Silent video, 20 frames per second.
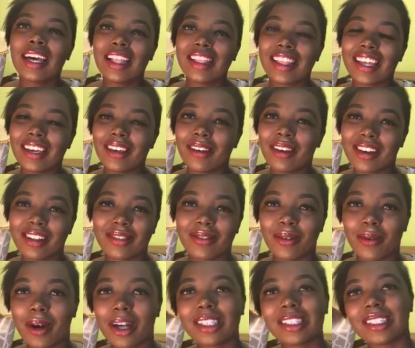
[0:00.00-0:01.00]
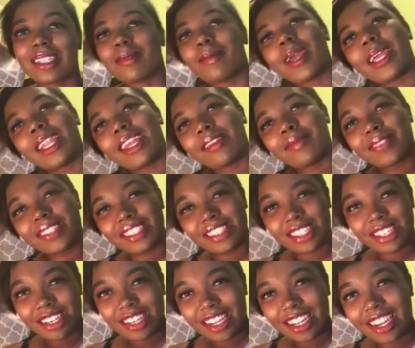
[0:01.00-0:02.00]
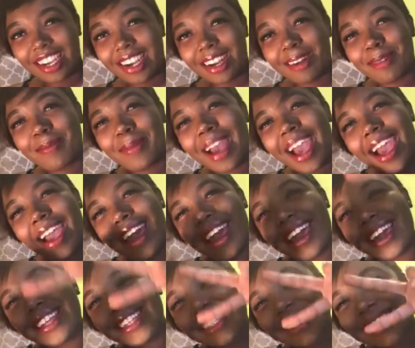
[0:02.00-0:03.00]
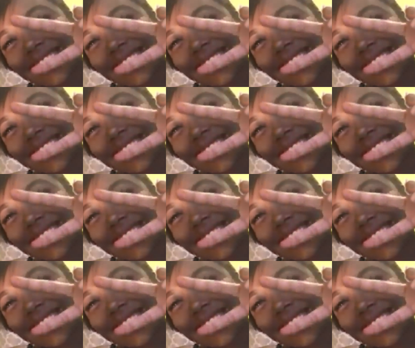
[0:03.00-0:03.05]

Thank you guys for watching. My name is Junior. Bye.